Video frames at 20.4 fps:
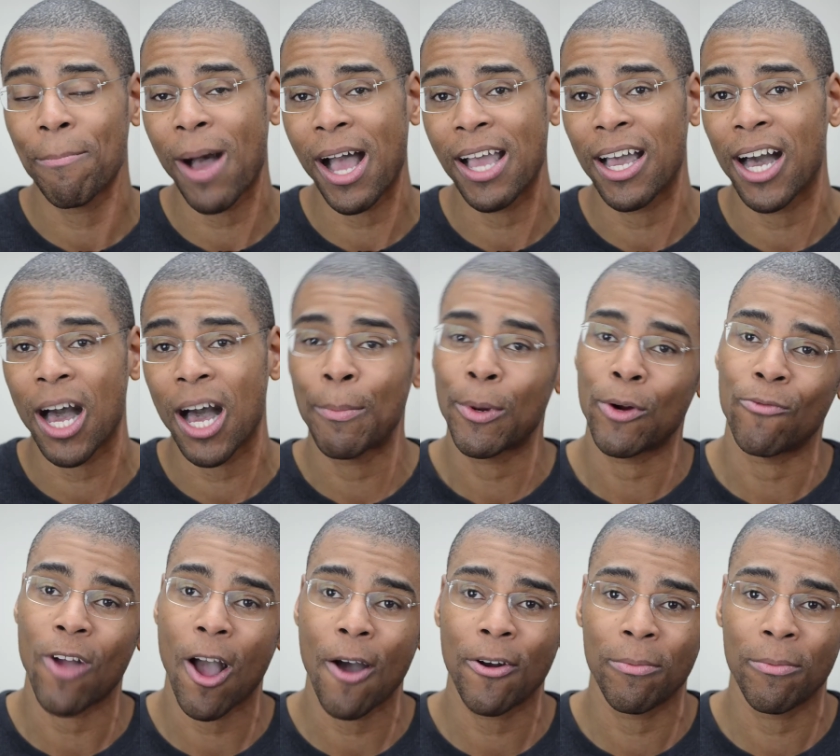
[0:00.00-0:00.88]
by hop,
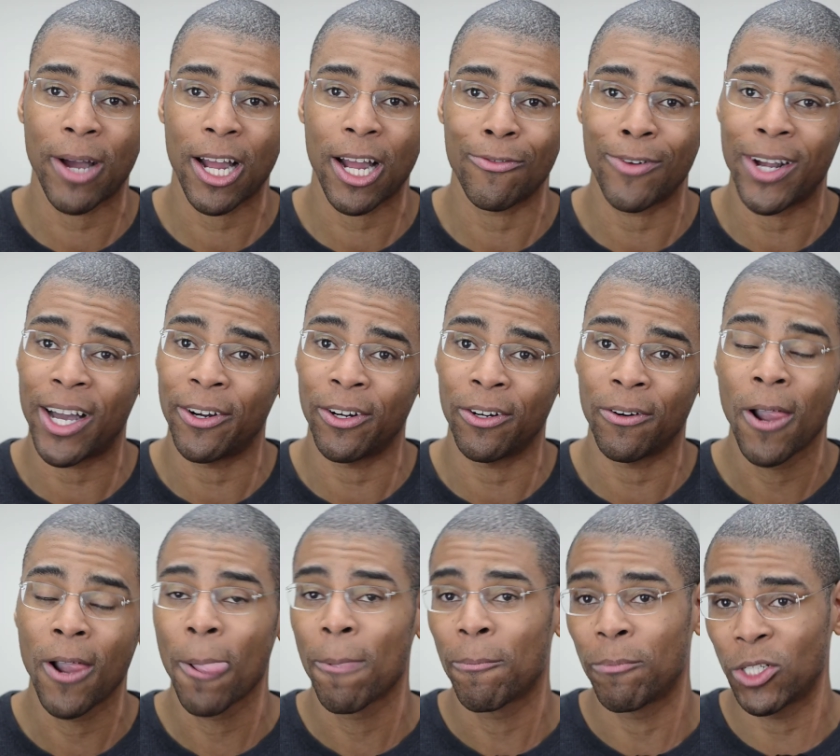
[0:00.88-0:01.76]
router by router,
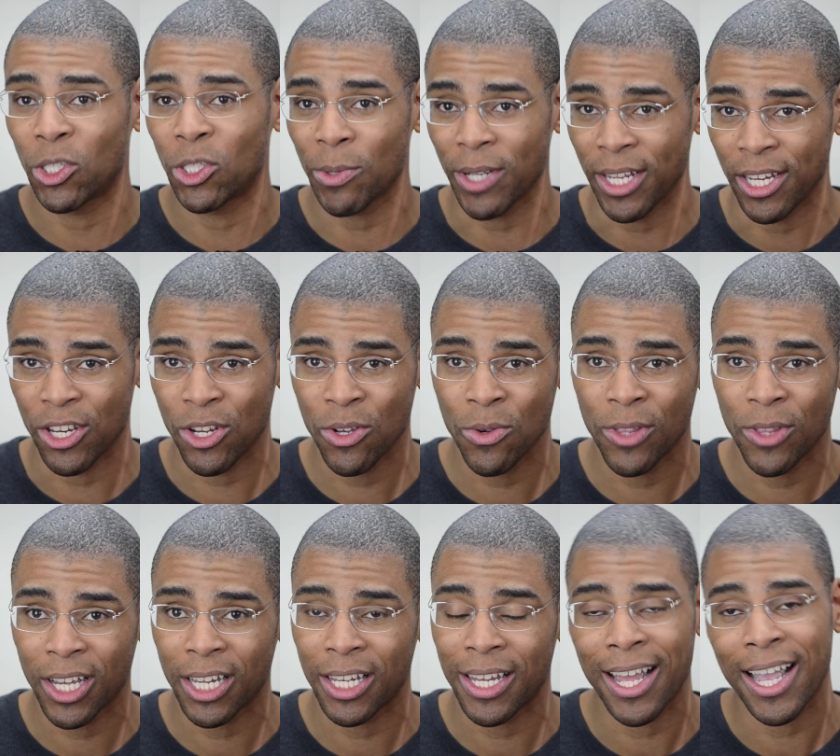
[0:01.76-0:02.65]
between you, the
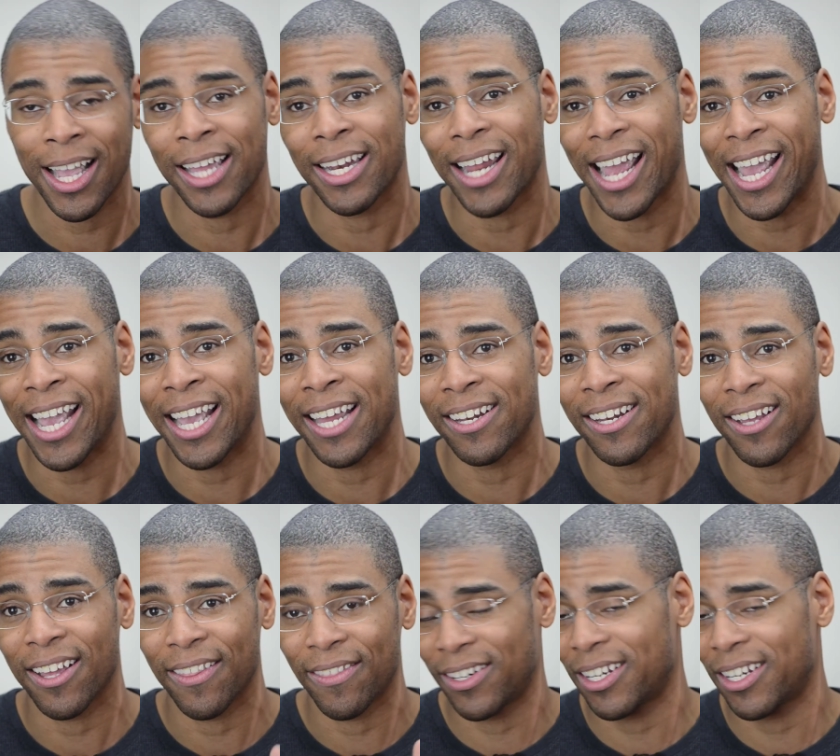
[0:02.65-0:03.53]
client, and
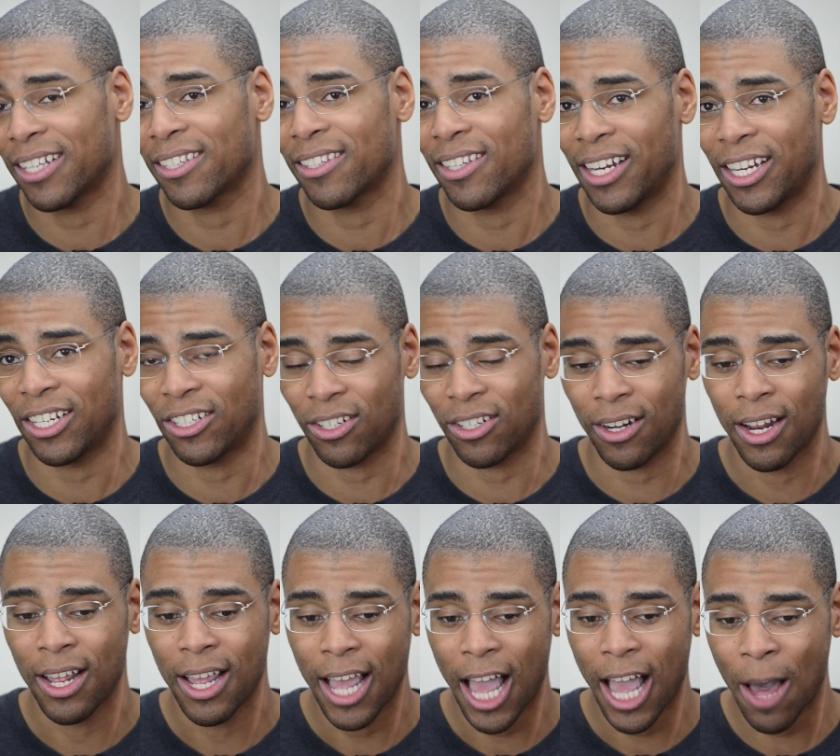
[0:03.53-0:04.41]
the destination.
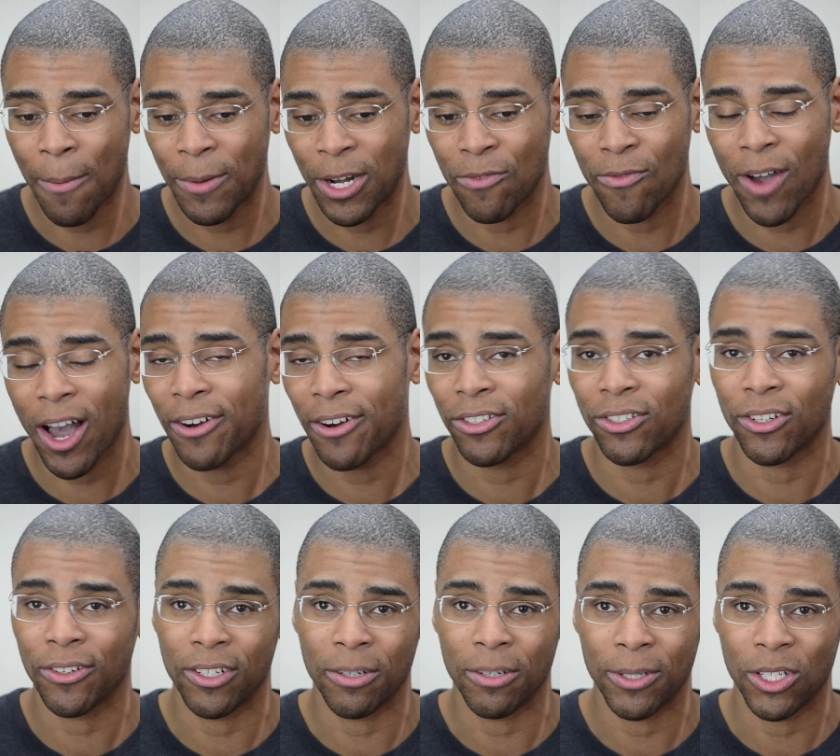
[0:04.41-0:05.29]
How many routers
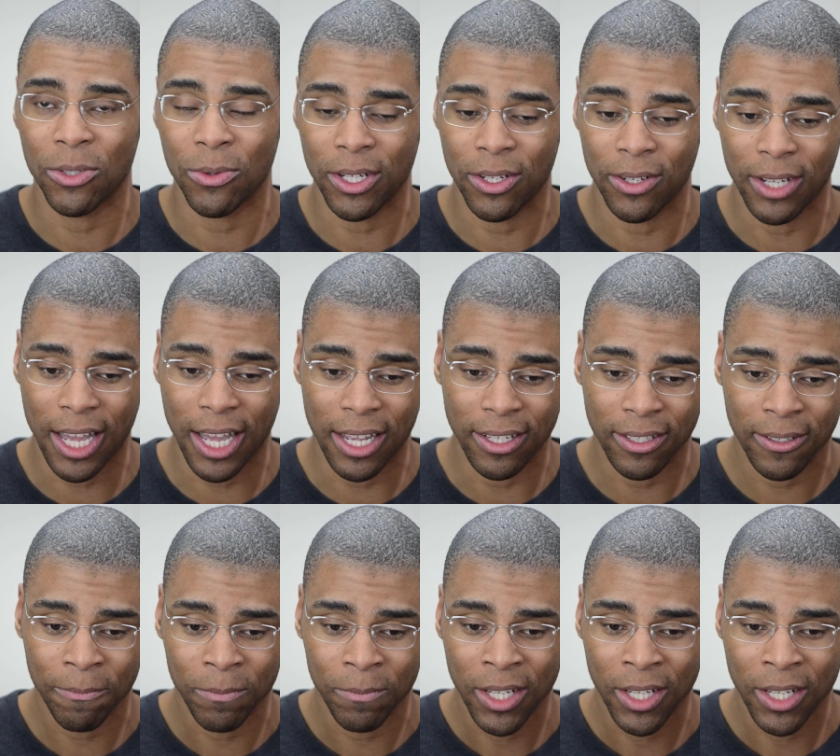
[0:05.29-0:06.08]
are there between you guys?